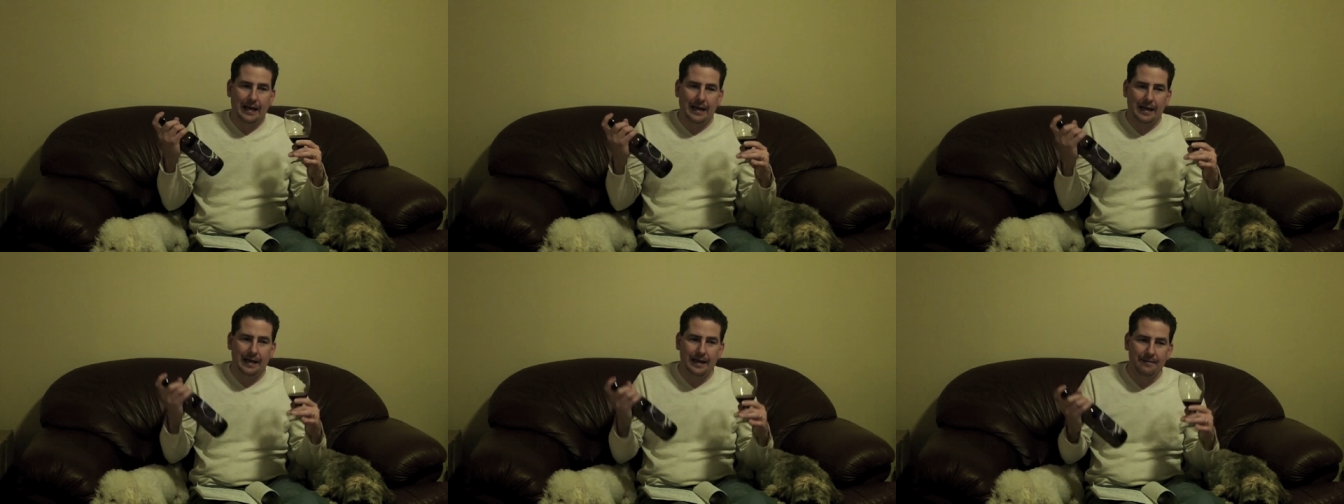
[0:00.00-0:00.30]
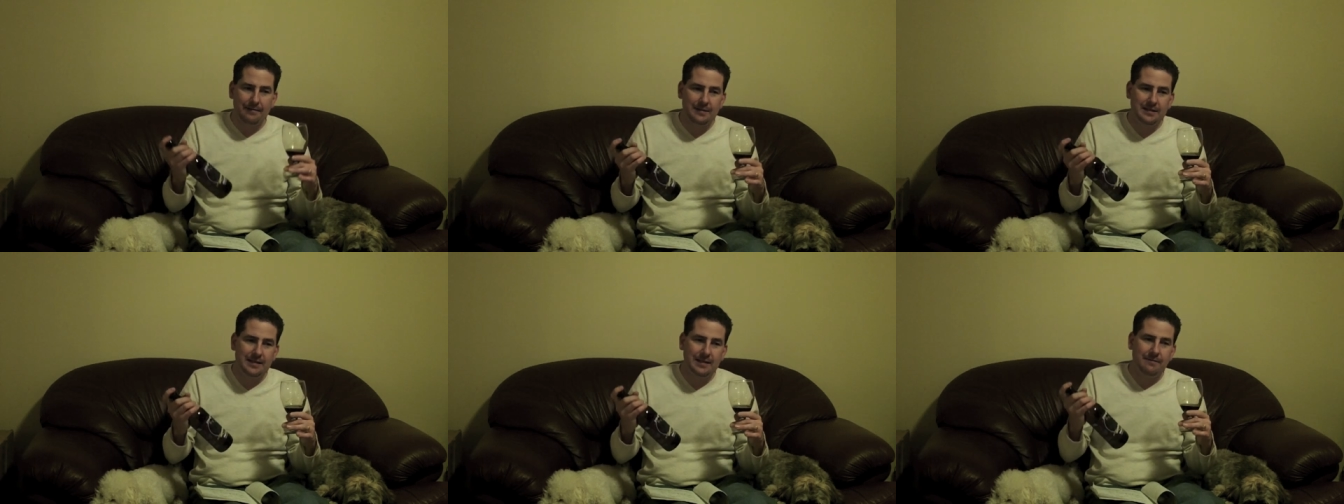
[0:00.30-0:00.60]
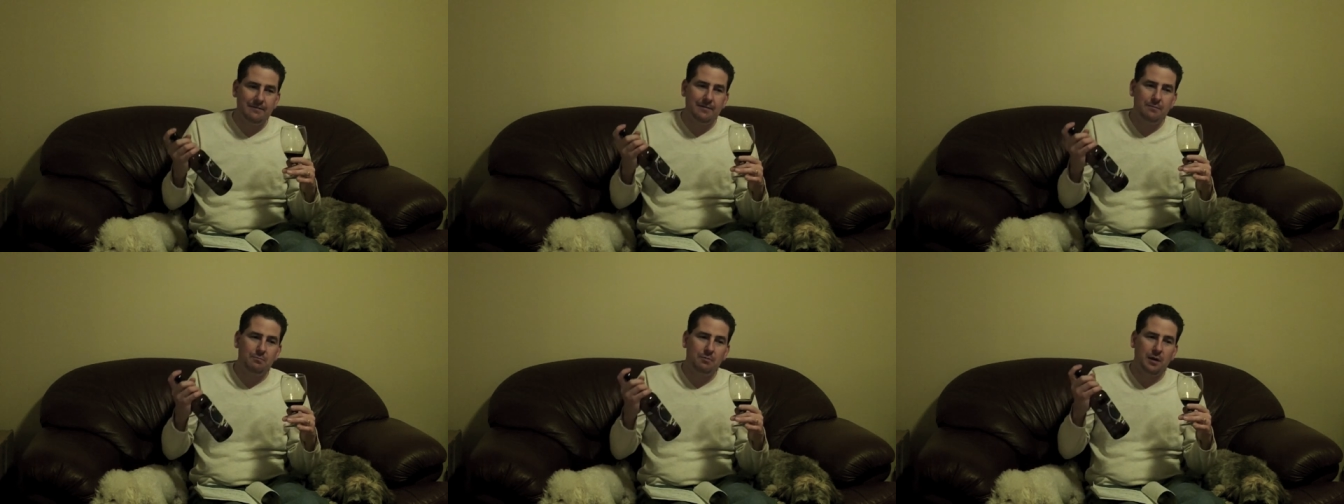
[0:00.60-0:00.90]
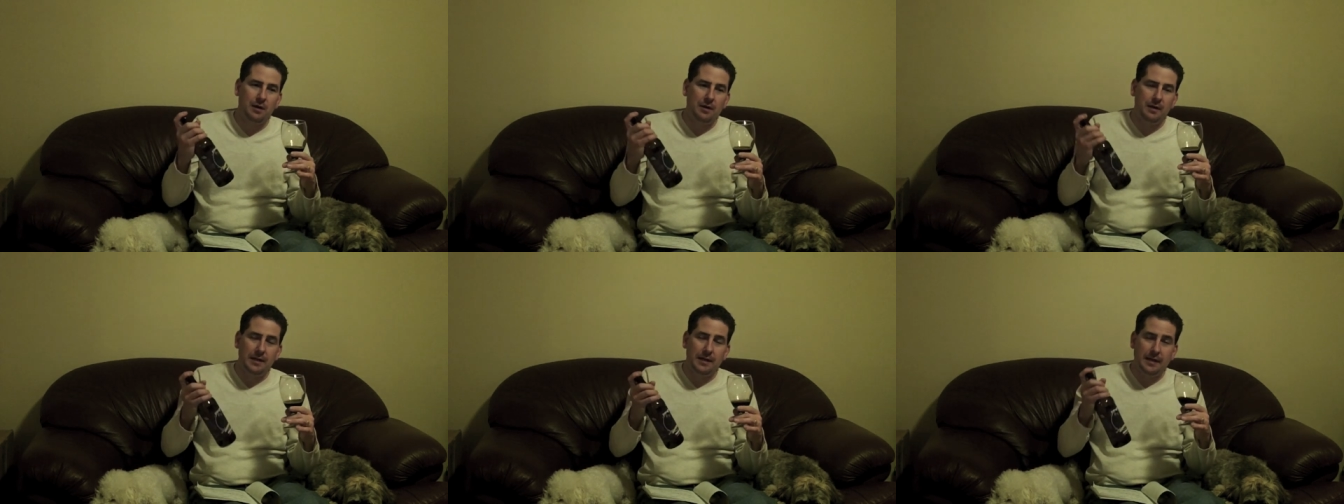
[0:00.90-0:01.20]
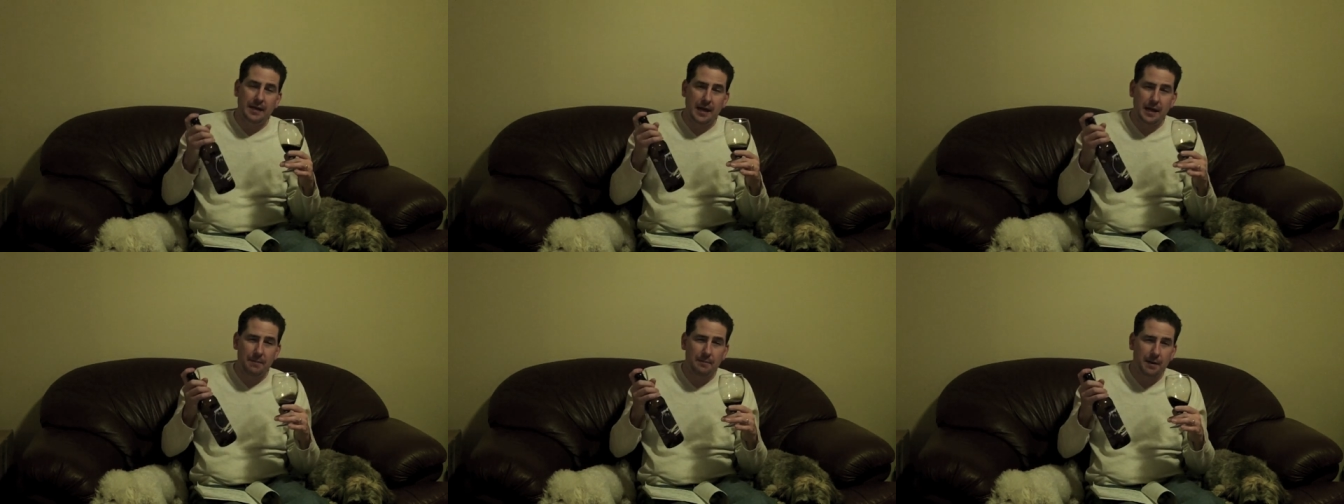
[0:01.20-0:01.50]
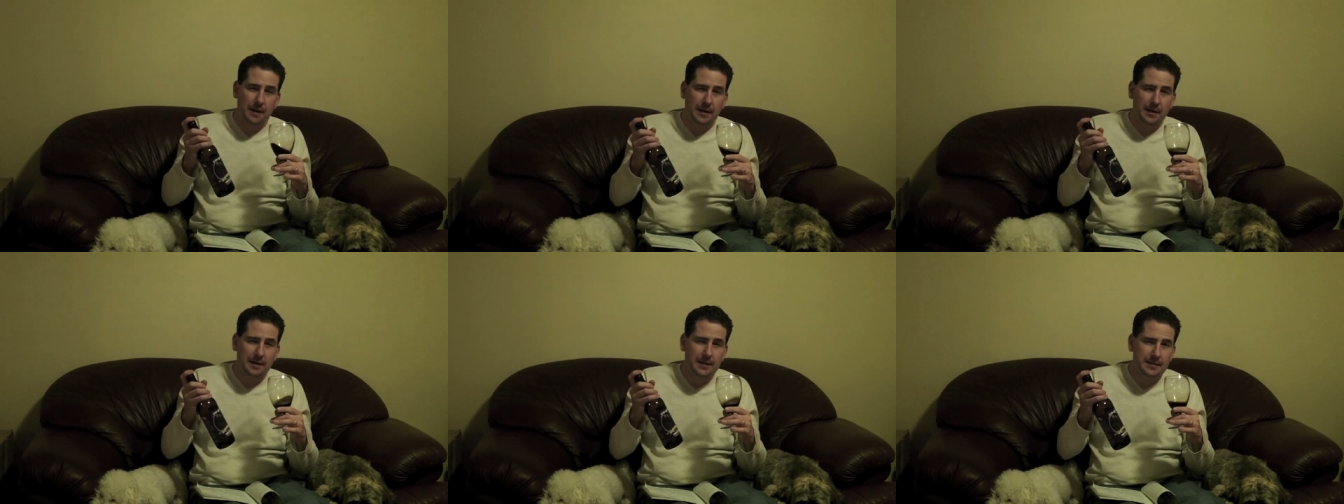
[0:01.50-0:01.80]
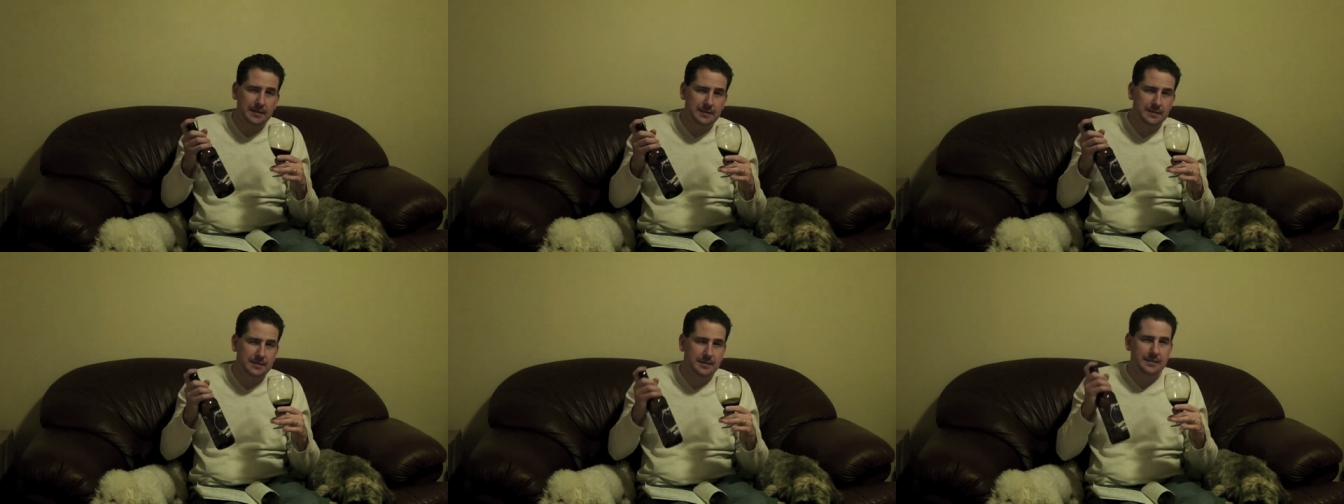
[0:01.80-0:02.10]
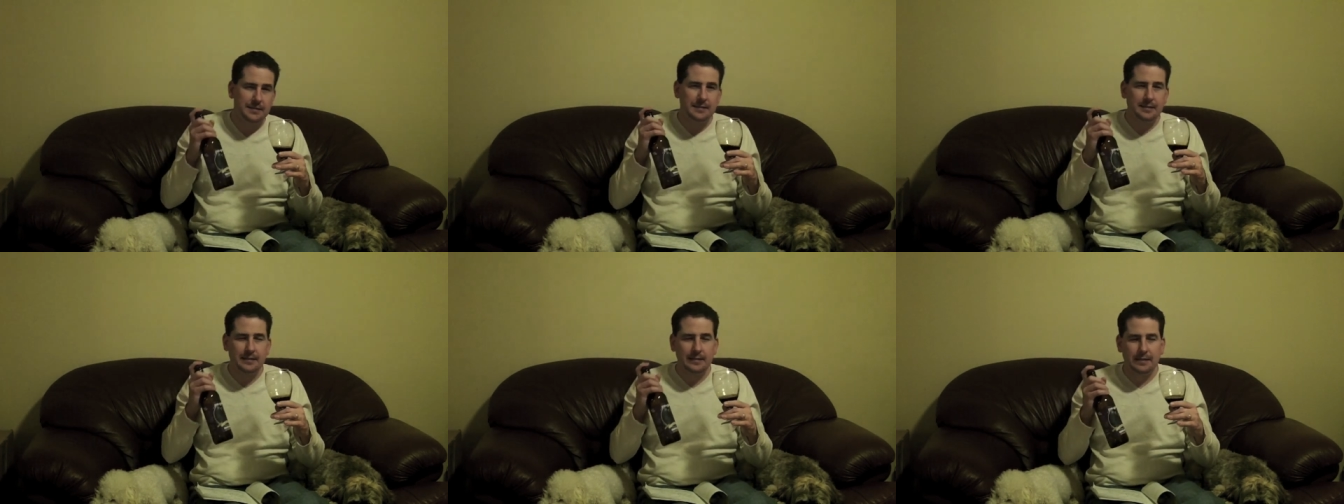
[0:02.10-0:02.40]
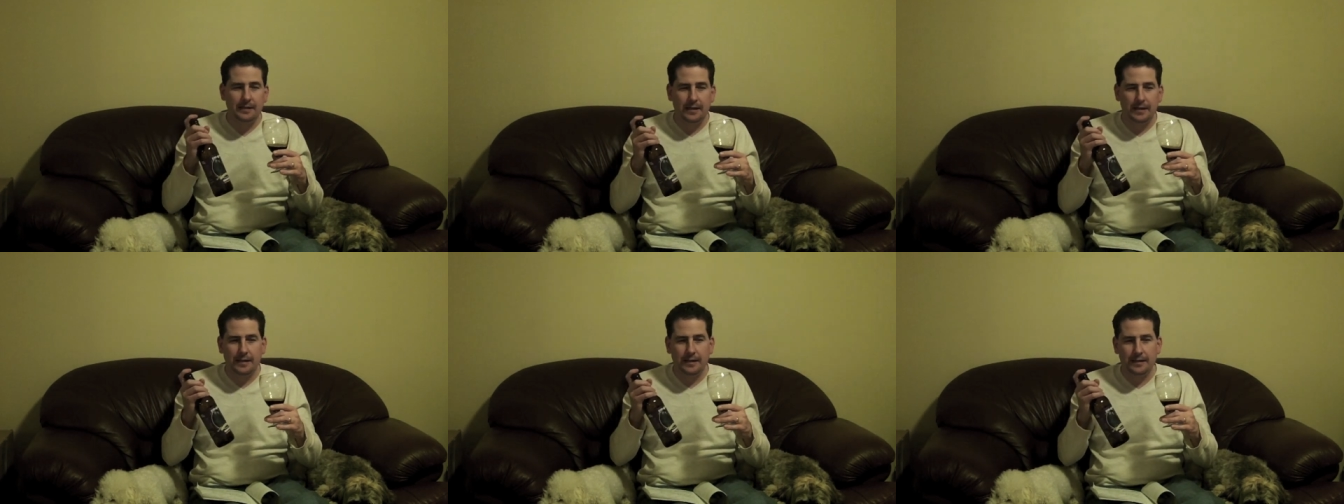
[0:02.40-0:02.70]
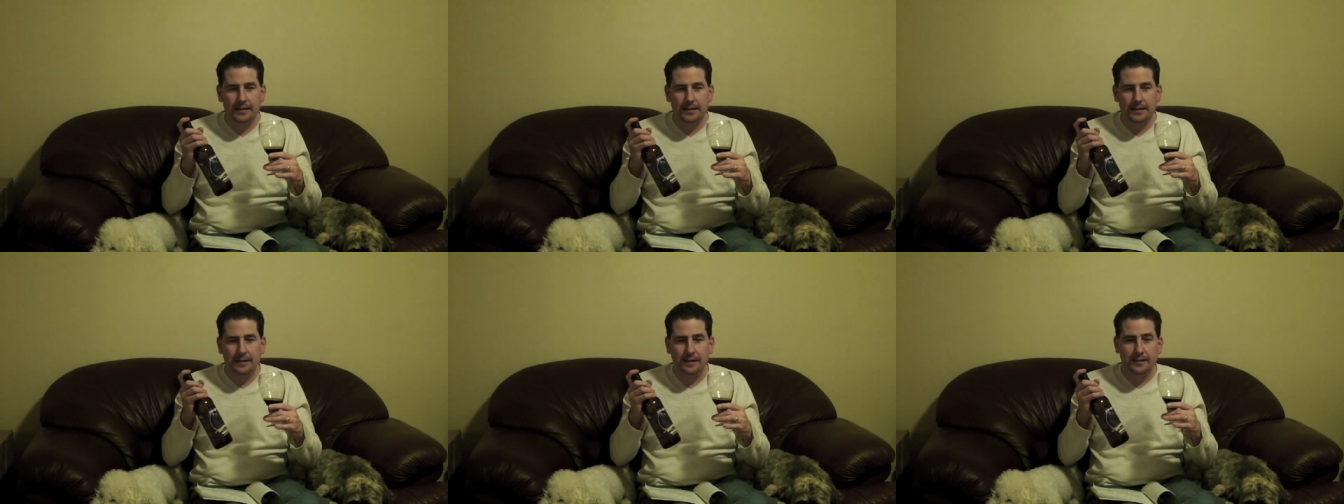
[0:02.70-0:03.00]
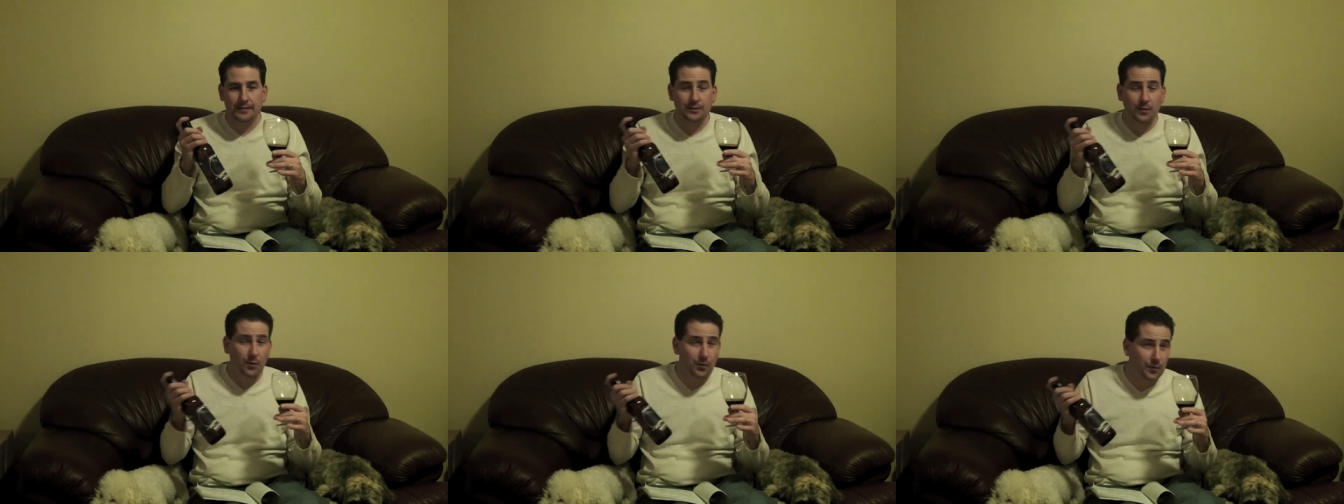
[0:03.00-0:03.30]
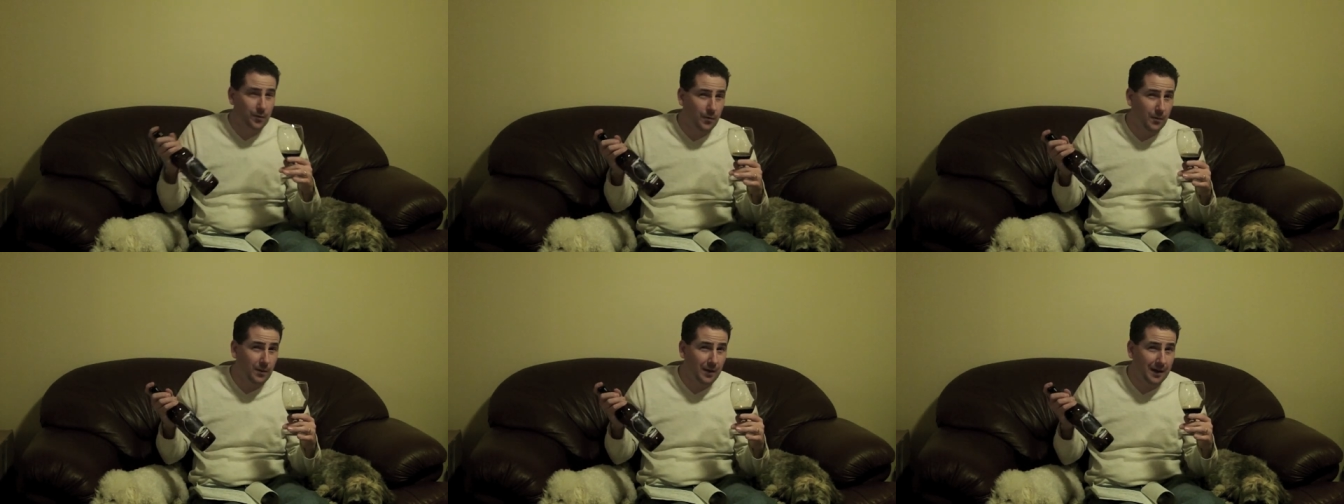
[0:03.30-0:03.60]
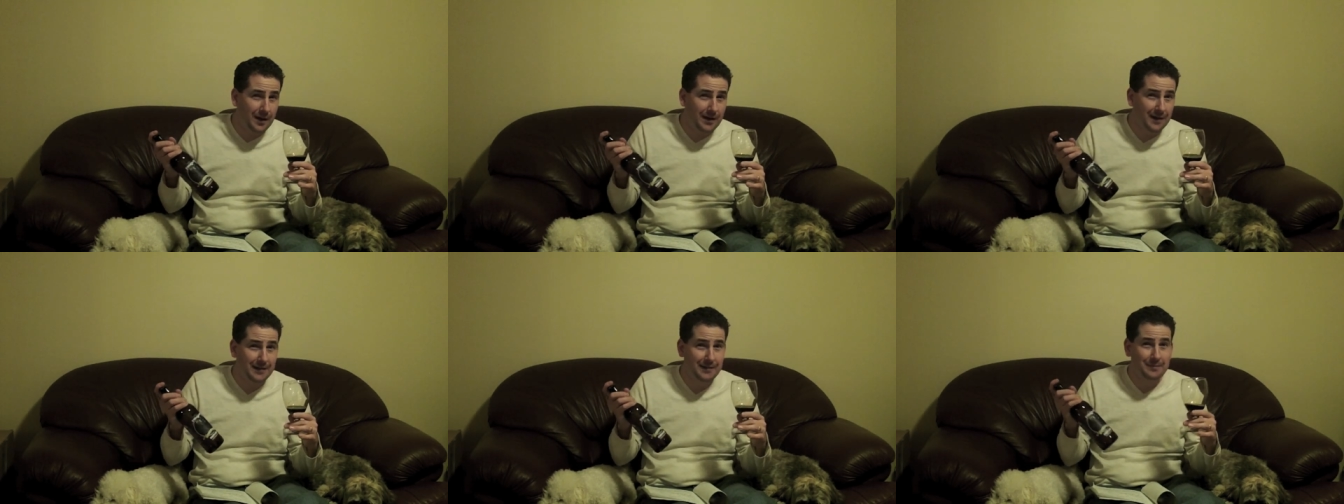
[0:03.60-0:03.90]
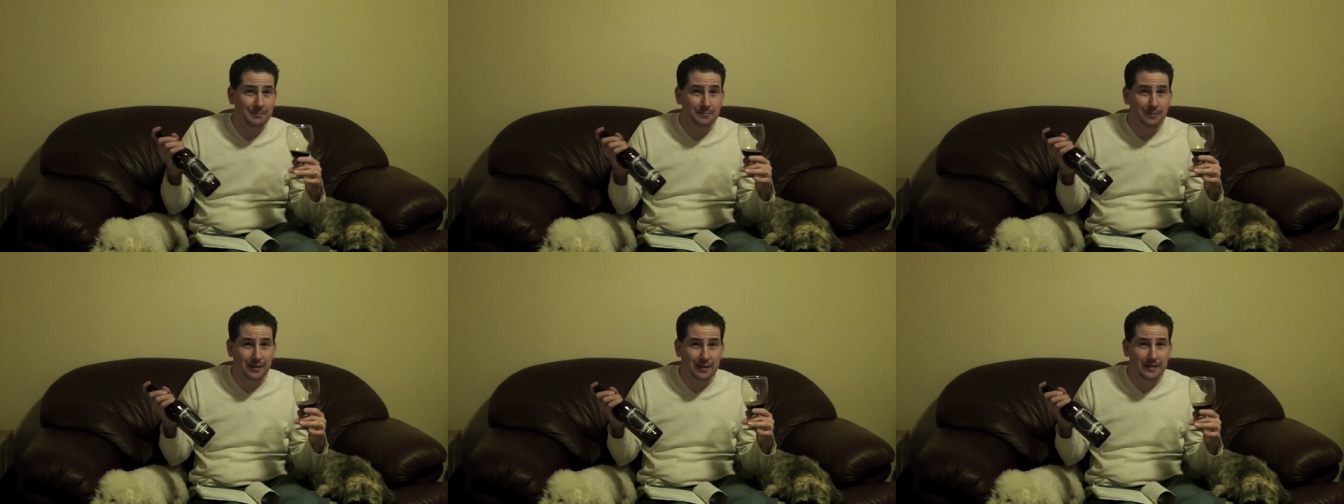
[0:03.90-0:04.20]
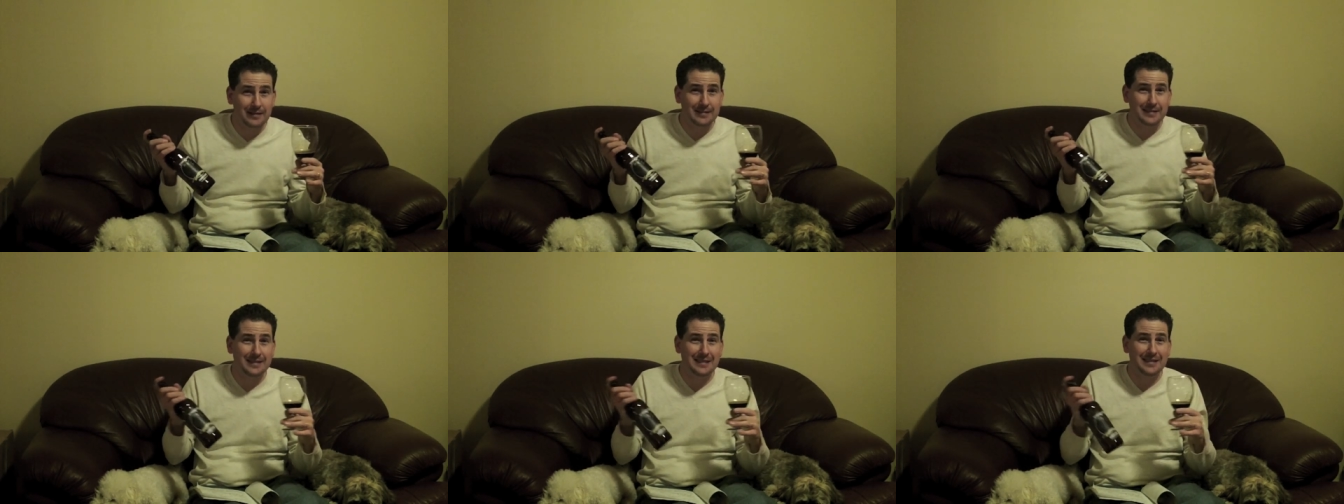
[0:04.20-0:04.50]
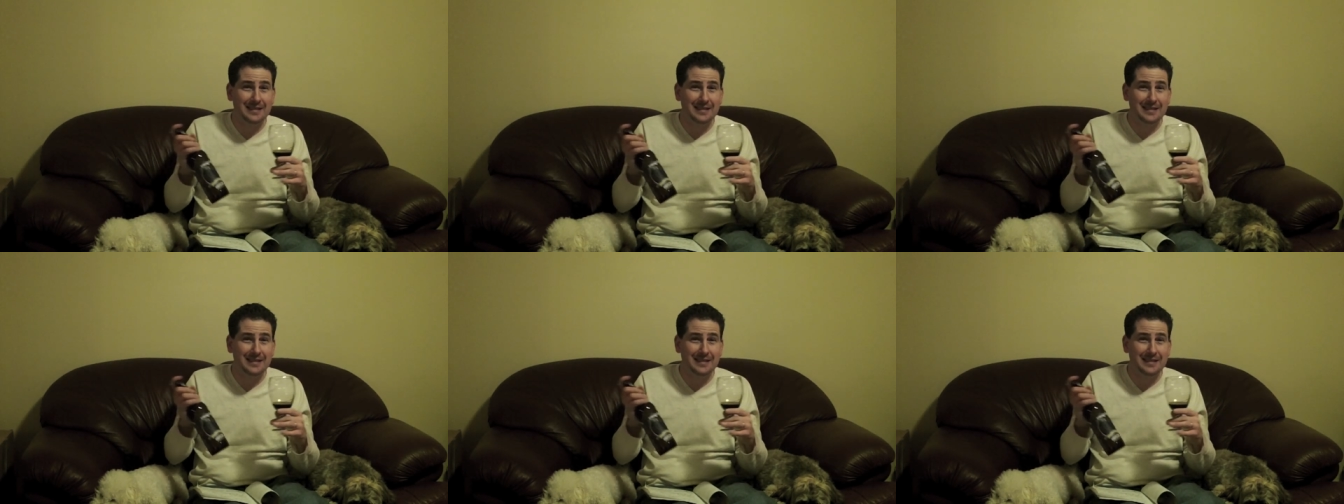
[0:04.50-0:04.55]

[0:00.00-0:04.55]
I have to give it probably an A-. I don't know why, but